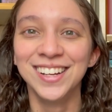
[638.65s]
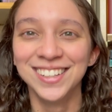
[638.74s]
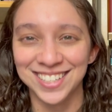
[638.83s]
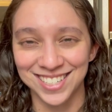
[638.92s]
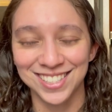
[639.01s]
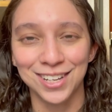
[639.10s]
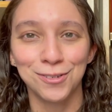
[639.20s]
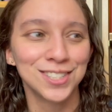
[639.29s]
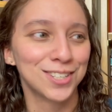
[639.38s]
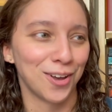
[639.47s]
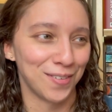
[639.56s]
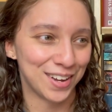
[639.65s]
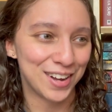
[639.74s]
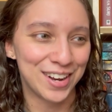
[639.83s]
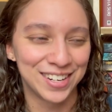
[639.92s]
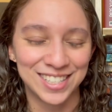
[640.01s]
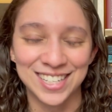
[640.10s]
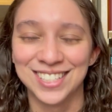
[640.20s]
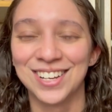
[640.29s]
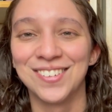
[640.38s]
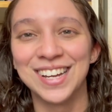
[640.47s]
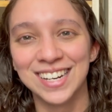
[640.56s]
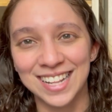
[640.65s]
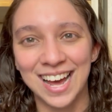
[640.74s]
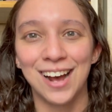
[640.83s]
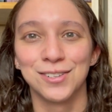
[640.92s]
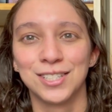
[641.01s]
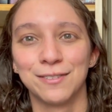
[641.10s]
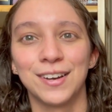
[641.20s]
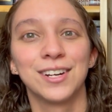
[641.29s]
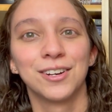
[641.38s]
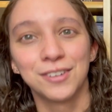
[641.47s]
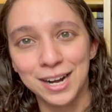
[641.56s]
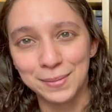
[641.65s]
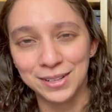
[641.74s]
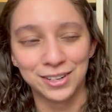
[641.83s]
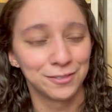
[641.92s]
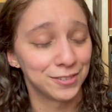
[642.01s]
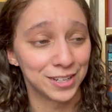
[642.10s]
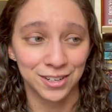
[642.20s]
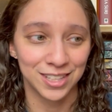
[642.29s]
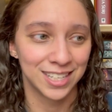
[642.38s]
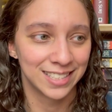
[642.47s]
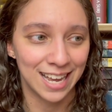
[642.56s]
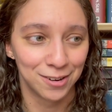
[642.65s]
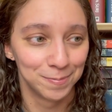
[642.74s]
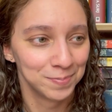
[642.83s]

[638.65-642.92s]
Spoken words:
And she's like, what's going on? And she has to go into the house to find her grandmother and figure things out.